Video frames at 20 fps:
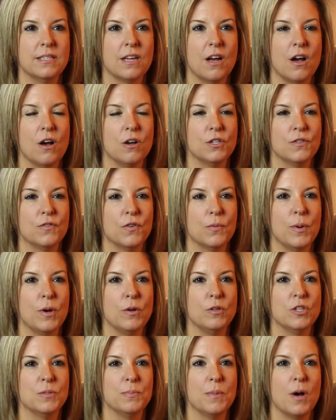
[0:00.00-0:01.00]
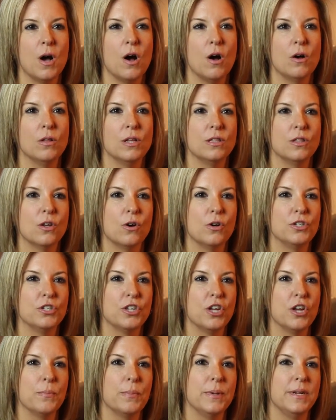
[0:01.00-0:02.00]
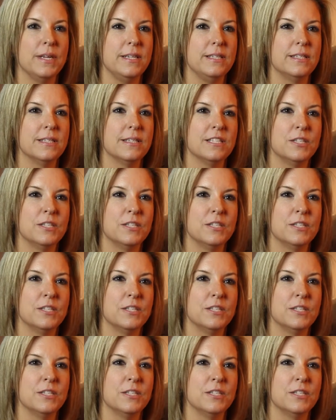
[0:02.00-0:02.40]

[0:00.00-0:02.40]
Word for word: costs for both small and large companies,